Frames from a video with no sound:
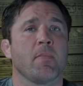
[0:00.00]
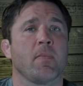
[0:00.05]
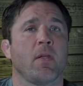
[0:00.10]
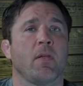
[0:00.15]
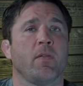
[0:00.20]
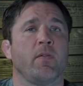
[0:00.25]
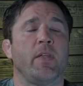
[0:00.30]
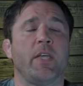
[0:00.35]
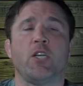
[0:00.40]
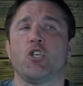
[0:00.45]

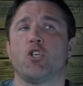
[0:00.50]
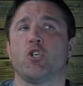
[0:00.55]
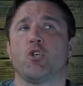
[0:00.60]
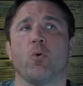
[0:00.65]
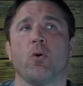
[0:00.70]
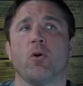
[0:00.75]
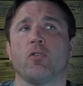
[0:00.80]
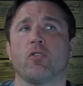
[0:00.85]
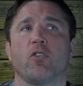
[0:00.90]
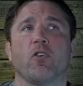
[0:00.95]
The
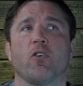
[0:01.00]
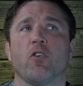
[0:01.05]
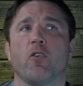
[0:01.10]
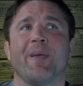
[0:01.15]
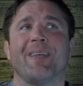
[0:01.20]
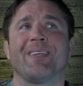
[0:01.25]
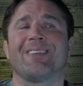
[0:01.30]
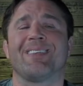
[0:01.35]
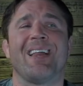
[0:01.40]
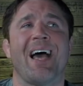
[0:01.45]
short term
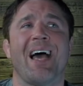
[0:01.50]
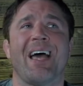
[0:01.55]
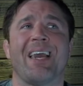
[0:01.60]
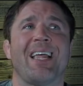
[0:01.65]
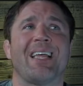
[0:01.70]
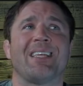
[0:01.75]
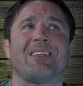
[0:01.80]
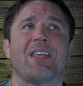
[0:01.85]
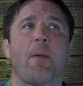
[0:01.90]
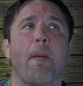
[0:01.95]
is not
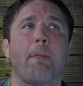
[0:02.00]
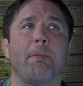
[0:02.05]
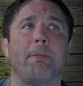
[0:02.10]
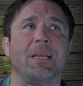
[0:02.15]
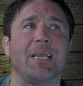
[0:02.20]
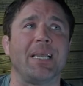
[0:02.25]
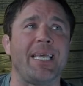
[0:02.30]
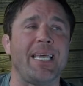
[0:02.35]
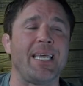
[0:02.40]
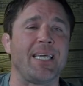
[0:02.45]
as
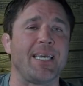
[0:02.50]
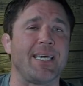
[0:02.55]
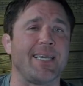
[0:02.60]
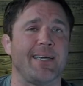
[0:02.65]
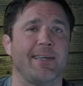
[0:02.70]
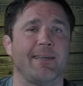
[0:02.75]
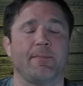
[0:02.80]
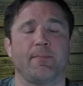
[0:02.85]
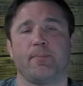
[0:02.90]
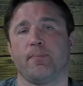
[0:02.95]
bleak.
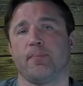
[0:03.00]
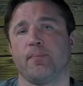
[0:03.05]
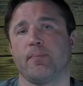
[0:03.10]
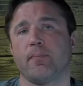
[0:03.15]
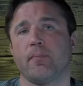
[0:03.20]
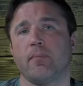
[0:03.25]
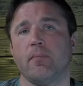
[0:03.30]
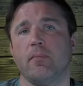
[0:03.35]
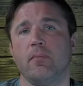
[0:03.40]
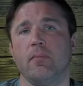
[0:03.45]

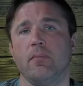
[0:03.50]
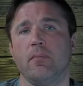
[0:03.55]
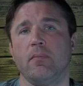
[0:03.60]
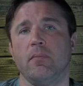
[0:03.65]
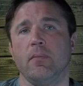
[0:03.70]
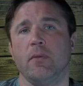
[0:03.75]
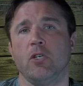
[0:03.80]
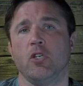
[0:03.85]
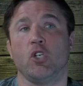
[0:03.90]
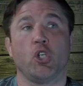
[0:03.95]

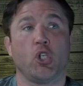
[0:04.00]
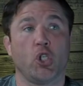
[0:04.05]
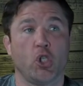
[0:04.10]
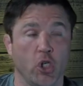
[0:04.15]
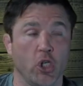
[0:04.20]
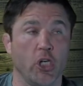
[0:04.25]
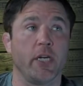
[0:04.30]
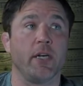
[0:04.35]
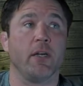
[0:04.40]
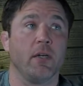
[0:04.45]

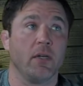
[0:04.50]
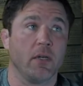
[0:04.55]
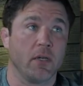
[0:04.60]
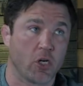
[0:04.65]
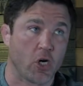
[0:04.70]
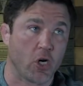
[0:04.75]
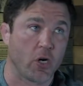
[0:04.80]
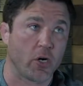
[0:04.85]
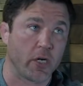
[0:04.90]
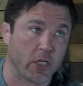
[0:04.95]
Should
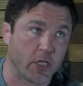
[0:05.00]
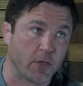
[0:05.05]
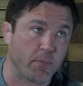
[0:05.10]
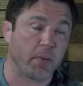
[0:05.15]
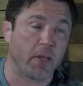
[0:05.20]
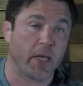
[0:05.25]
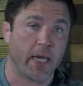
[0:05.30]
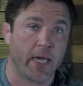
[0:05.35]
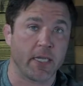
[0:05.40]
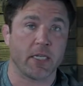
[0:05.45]
Curtis
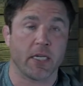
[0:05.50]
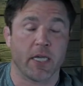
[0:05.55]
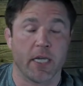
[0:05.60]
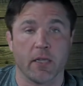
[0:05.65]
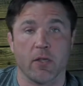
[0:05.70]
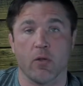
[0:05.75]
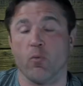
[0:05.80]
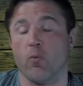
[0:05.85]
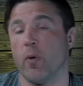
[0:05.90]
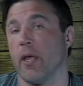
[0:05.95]
Blaydes
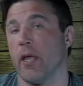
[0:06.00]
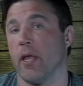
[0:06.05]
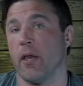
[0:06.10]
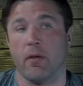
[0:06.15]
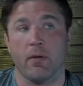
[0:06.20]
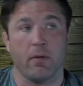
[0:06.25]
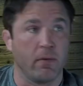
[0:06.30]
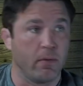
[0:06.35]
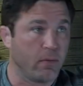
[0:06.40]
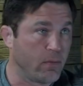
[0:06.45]
get the
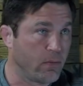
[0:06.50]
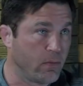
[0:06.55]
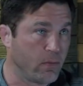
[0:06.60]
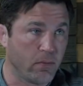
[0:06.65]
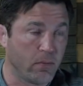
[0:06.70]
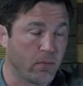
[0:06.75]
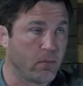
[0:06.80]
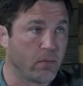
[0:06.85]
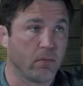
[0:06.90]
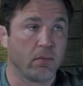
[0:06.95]
win
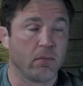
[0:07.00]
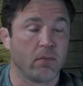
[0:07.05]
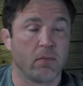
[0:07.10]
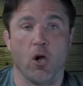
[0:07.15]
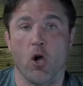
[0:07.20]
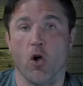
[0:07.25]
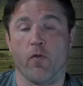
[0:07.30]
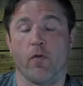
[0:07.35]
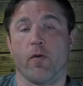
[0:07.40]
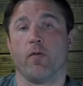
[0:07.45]

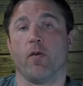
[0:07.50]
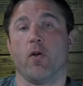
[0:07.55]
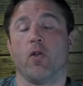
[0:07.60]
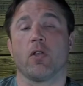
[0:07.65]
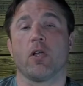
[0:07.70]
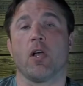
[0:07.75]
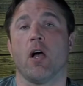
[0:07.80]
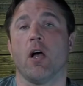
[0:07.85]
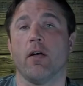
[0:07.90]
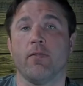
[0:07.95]
over
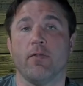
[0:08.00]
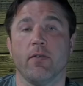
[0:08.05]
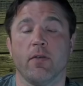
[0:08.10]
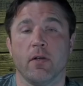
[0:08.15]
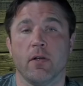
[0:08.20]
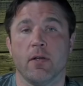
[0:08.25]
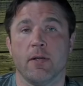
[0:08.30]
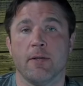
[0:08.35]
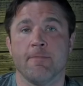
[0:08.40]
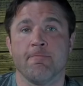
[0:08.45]
Volkov?
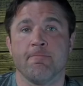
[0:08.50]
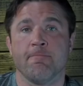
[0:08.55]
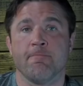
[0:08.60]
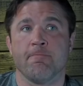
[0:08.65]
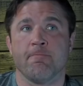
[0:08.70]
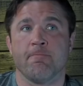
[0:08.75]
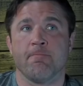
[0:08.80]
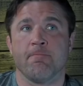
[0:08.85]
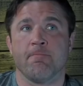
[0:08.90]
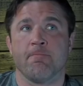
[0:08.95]

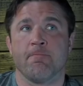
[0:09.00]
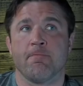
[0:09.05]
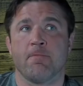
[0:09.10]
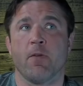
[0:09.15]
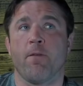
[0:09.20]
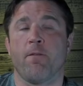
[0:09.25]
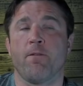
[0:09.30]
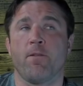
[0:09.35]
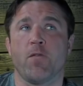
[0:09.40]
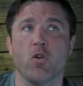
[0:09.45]

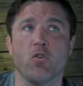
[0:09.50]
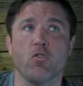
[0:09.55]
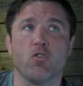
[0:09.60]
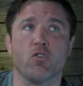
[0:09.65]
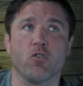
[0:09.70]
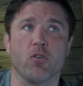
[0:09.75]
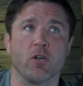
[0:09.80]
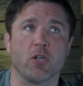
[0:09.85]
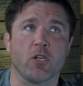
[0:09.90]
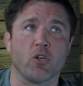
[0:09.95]
The
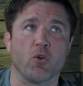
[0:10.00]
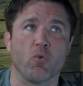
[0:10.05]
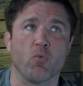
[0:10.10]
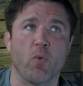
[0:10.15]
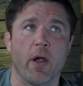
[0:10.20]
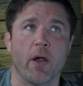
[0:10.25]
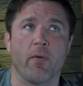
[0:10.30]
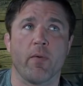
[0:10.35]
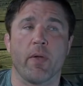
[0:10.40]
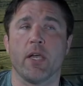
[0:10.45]
future as to
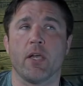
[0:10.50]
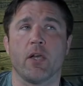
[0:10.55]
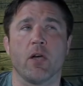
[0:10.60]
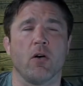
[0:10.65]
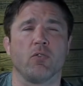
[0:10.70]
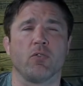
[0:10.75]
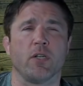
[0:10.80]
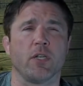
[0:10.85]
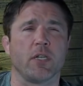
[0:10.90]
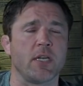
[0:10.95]
where he
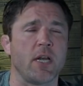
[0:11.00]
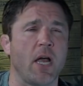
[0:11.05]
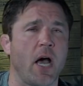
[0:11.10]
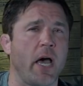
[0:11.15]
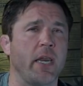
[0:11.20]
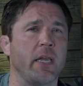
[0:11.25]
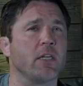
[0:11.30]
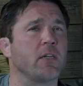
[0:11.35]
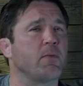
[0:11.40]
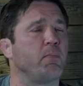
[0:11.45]
goes is
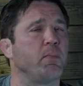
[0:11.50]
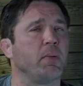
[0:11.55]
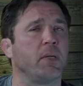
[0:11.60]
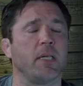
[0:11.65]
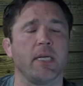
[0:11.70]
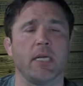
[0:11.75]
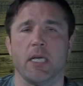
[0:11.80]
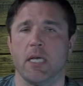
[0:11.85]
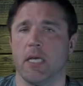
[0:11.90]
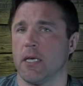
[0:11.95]
not as
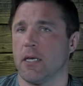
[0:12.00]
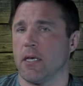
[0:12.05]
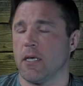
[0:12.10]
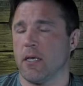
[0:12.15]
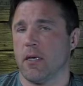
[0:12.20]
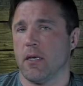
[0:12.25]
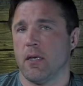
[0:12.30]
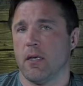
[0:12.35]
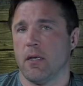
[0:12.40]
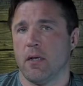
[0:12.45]
bleak
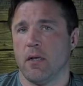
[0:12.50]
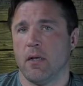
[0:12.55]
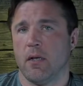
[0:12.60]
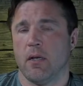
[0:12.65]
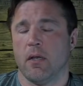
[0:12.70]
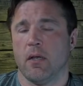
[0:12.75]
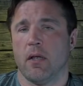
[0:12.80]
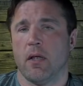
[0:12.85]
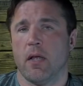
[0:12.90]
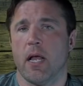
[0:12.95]

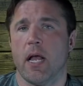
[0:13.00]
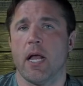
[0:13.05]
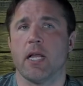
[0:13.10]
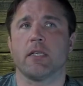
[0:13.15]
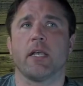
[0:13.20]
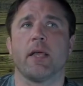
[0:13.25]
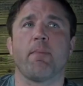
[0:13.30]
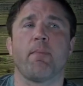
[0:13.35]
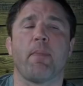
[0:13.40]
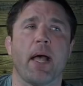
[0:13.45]
as
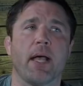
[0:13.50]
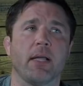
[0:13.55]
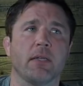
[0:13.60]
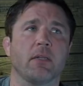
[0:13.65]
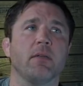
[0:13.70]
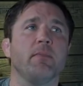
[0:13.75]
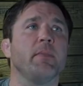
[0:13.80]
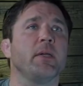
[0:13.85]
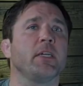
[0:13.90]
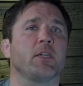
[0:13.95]
a
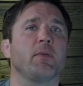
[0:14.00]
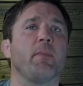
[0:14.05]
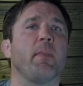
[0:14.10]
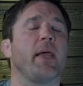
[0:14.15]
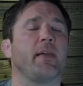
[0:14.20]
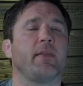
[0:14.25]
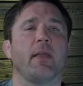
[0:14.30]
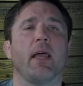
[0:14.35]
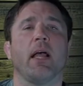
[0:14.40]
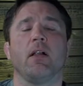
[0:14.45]
pessimist
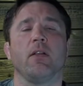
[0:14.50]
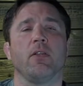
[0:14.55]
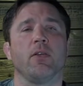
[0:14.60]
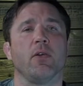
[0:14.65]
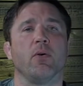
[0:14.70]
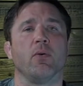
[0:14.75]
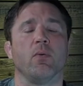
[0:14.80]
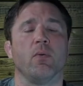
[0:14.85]
may tell you.